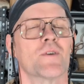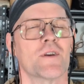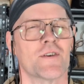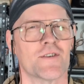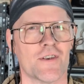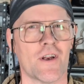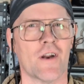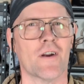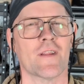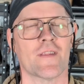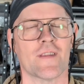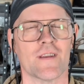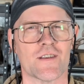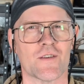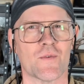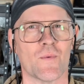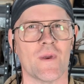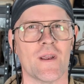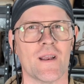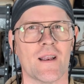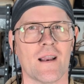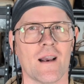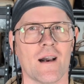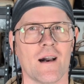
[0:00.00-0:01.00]
I started this
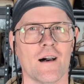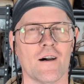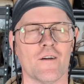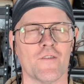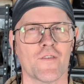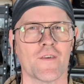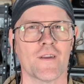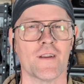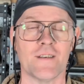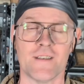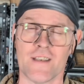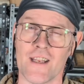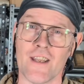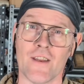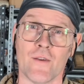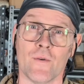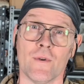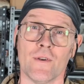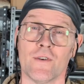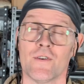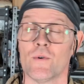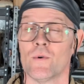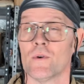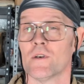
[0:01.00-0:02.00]
week off
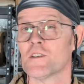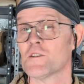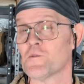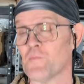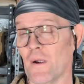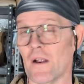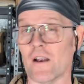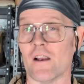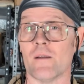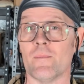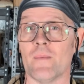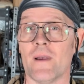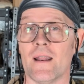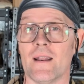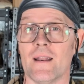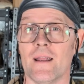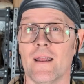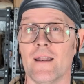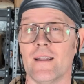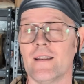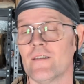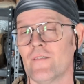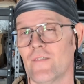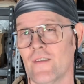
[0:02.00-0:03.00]
continuing to experiment
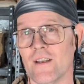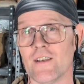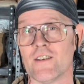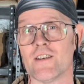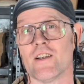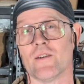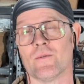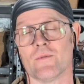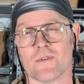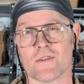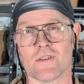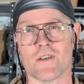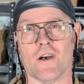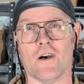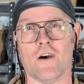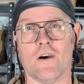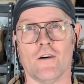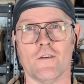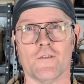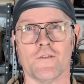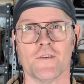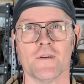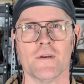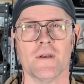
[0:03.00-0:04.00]
in DaVinci
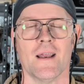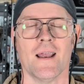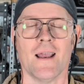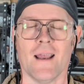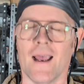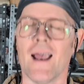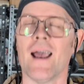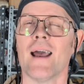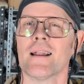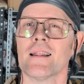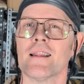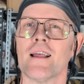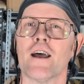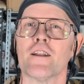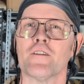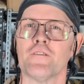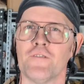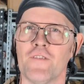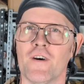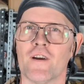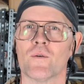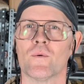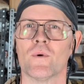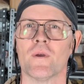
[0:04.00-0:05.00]
Resolve. I had a lot of
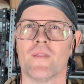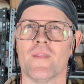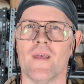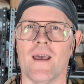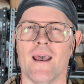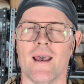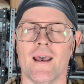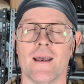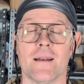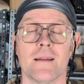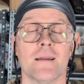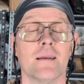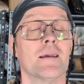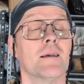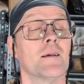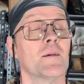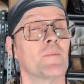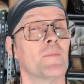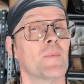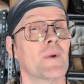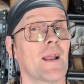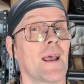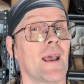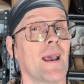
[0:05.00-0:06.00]
fun with that,
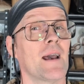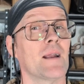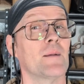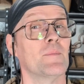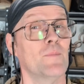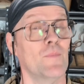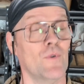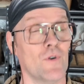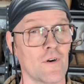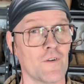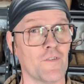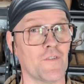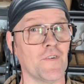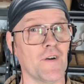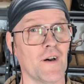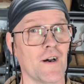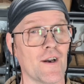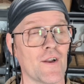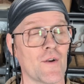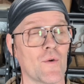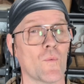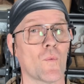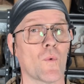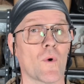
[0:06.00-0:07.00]
but I had more
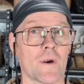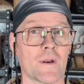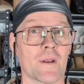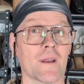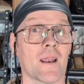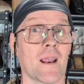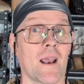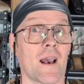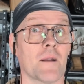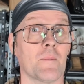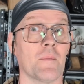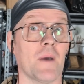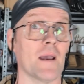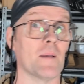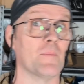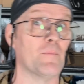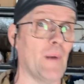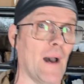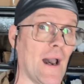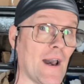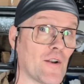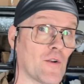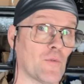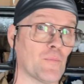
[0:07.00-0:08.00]
fun working on my
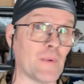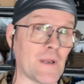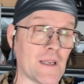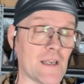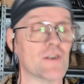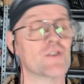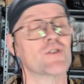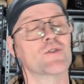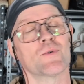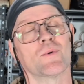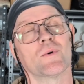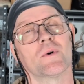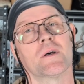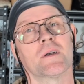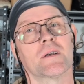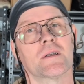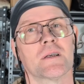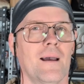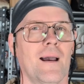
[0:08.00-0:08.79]
bottle peak short.